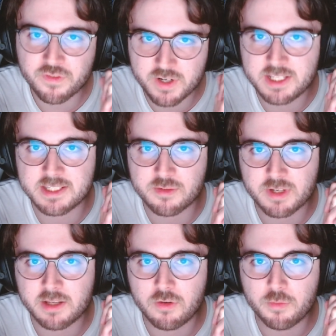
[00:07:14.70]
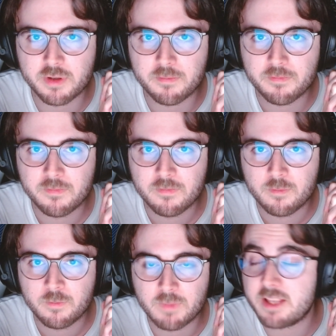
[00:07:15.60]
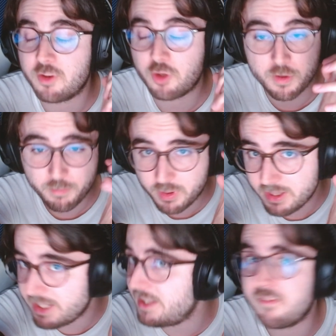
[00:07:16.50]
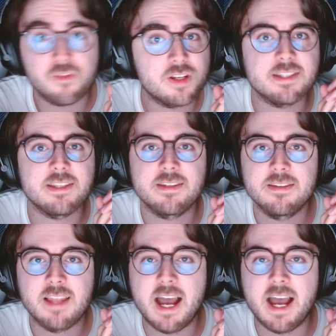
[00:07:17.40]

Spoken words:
freezes when I open it. Like, completely freezes.